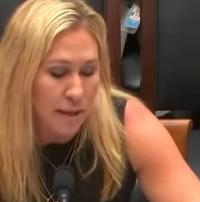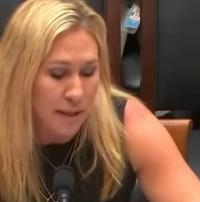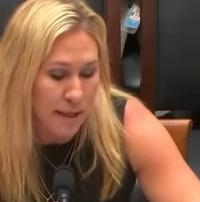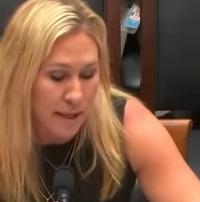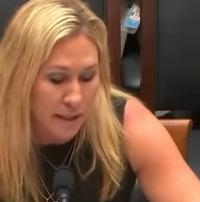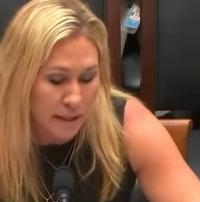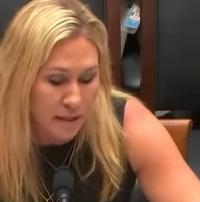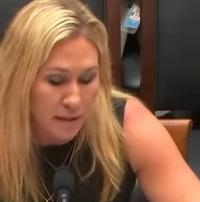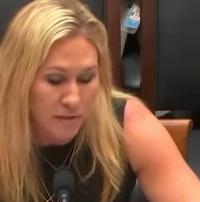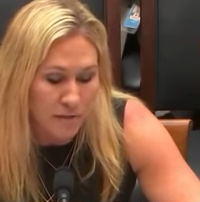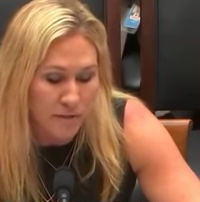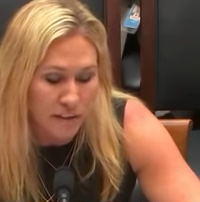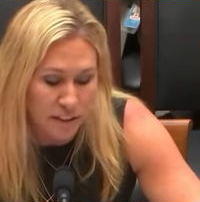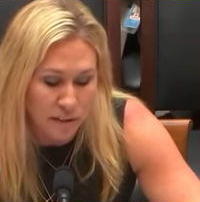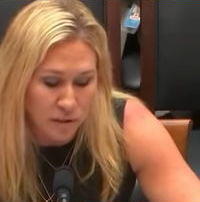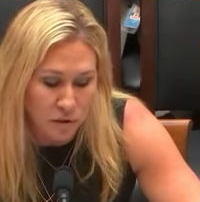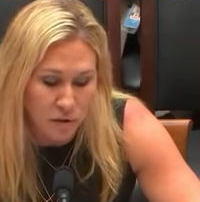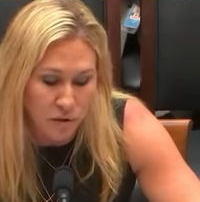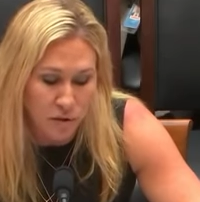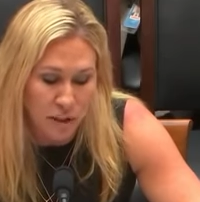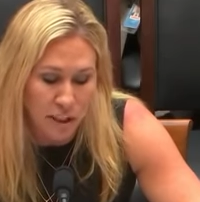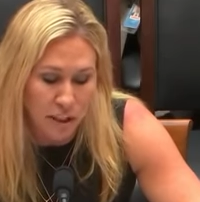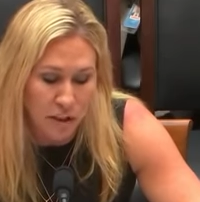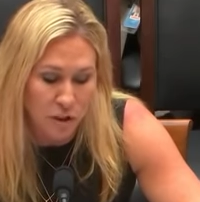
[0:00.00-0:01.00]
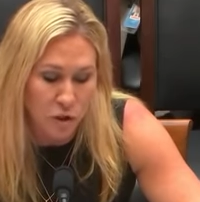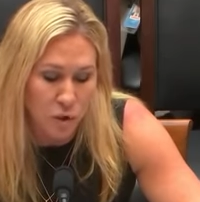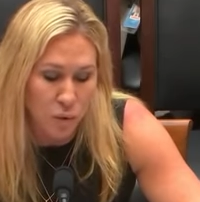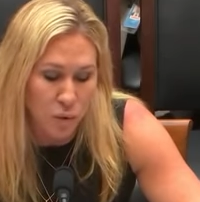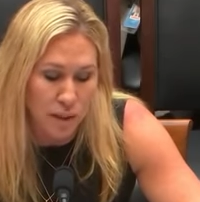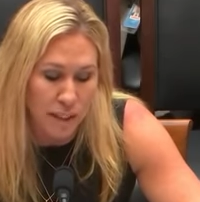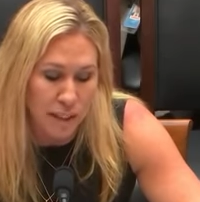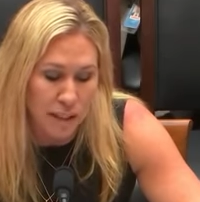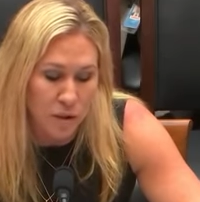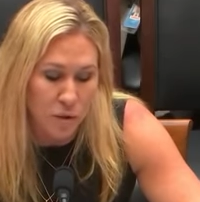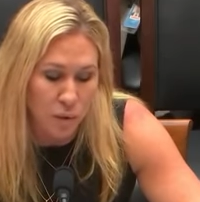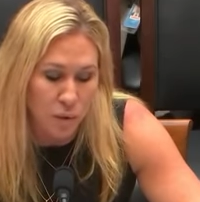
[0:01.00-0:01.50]
in fiscal year
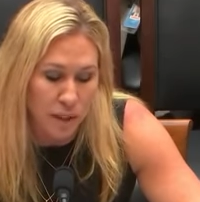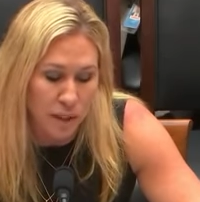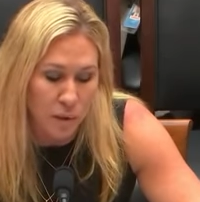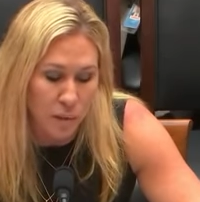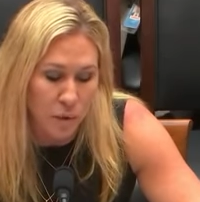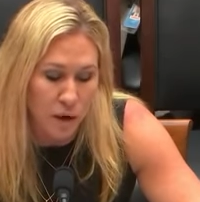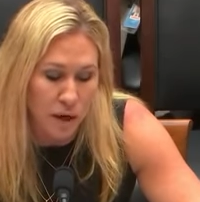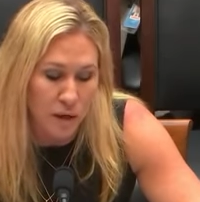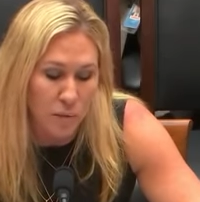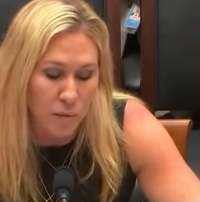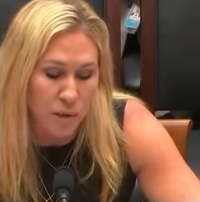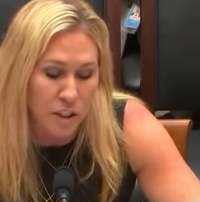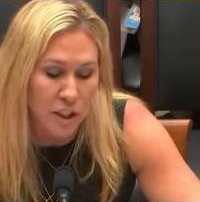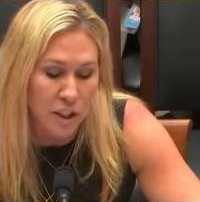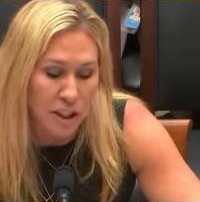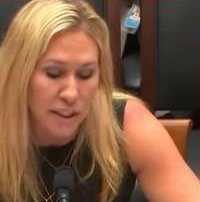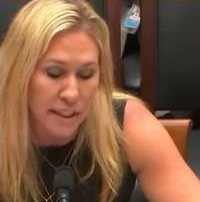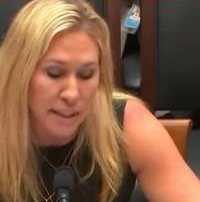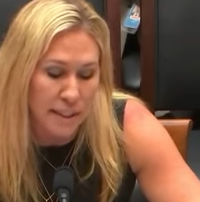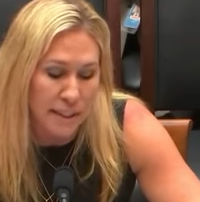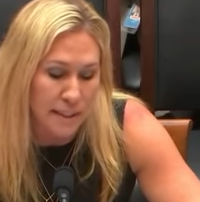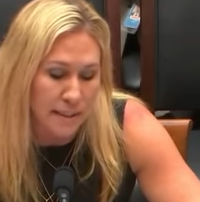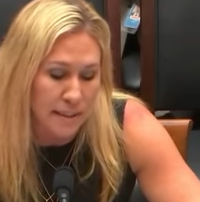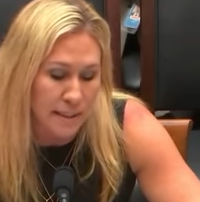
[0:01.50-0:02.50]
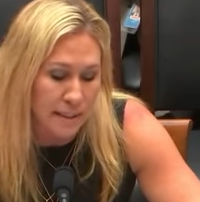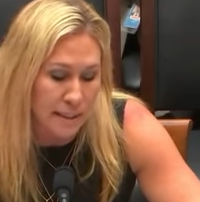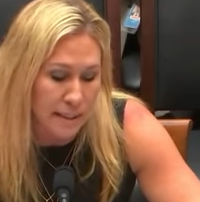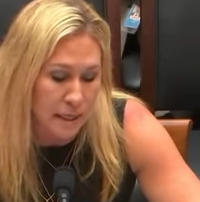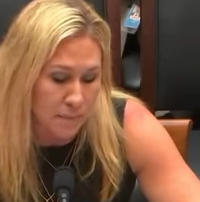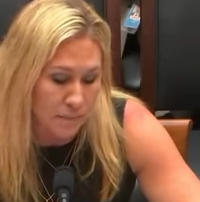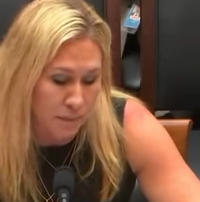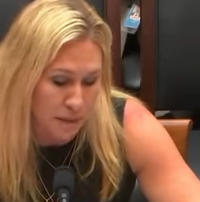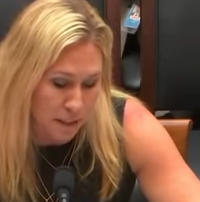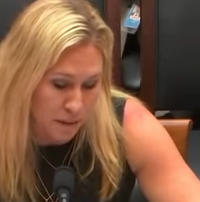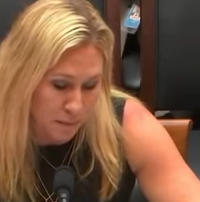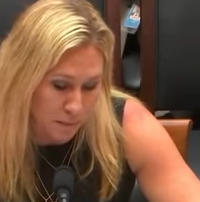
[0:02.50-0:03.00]
2021, which ended in
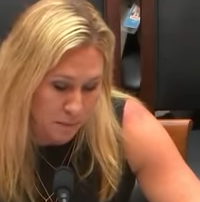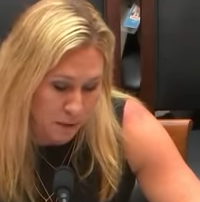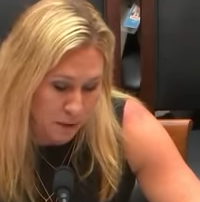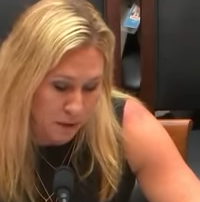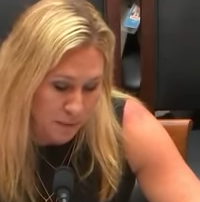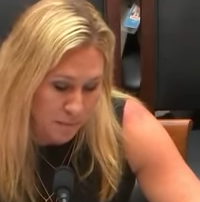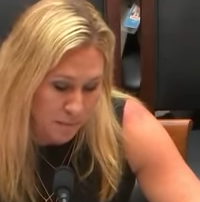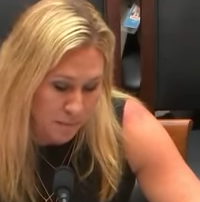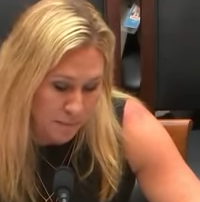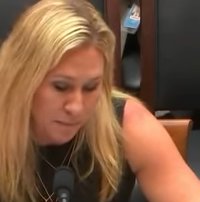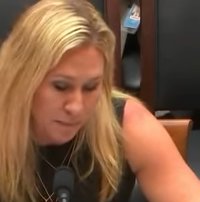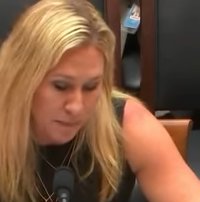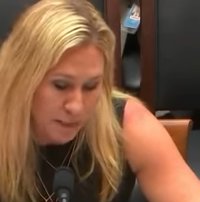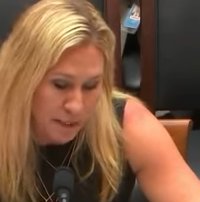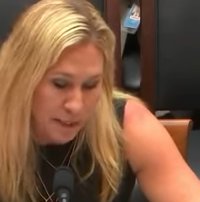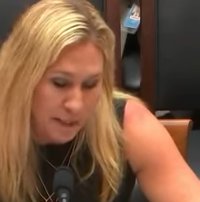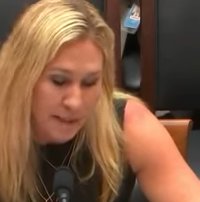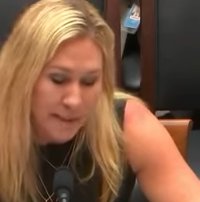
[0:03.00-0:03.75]
September.